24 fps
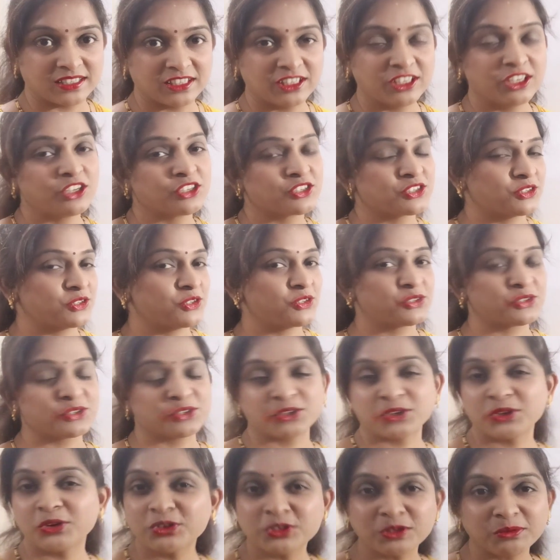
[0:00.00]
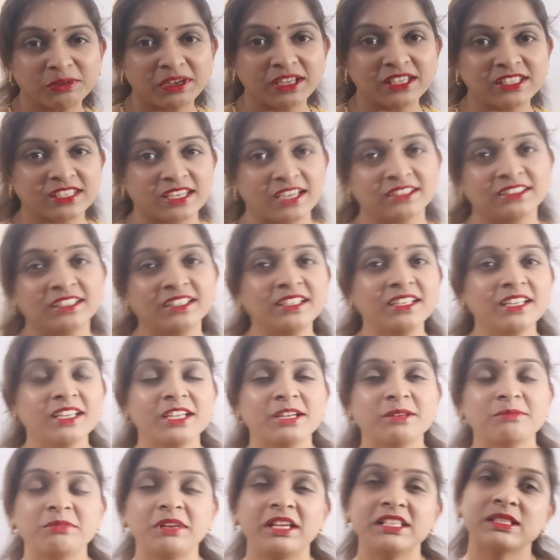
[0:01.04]
So those who are new to my channel,
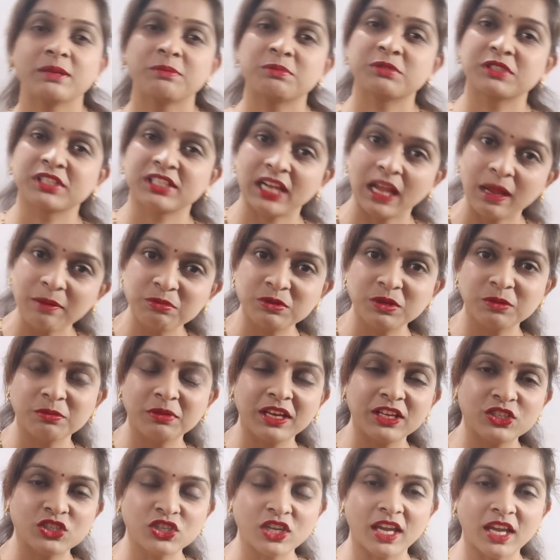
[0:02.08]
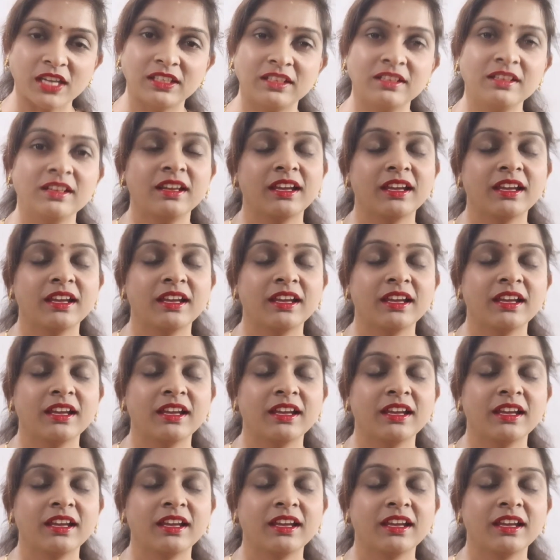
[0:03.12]
please subscribe to my channel